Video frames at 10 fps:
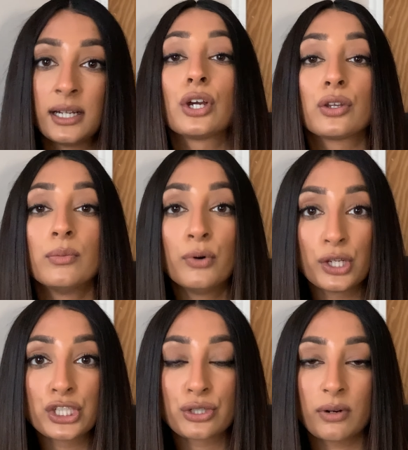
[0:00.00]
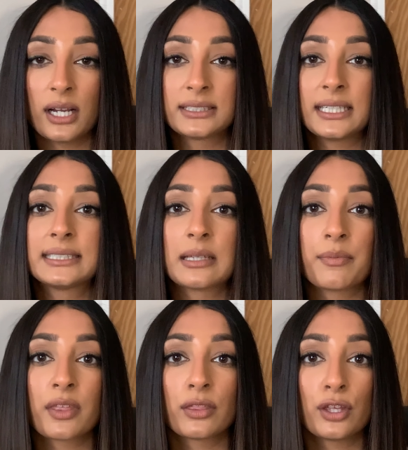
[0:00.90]
So your moisturizer is
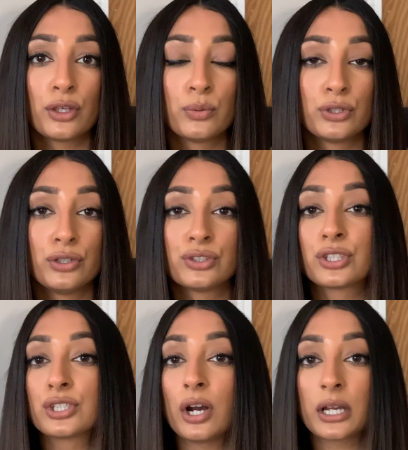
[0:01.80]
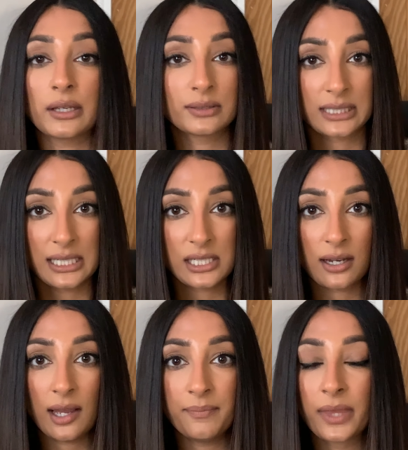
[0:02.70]
something that you would use to target your skin
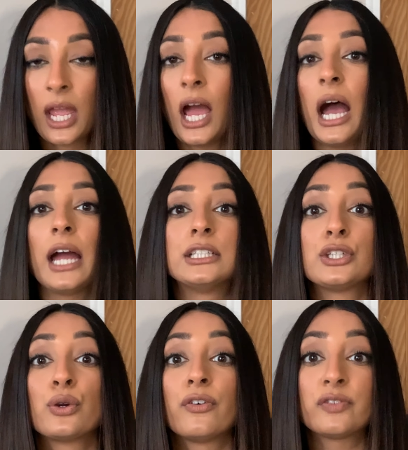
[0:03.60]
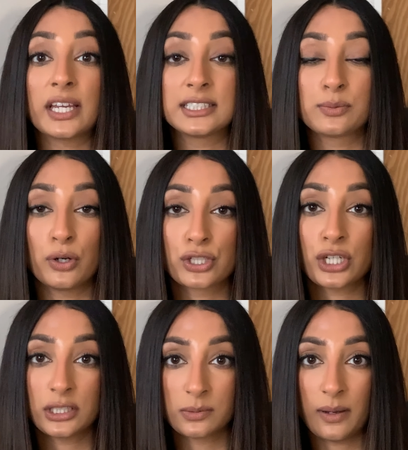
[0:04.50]
type and your face wash
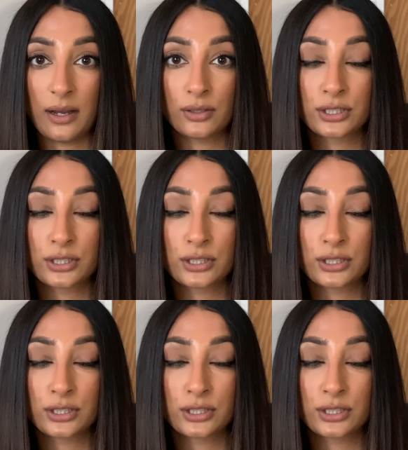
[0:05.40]
as well.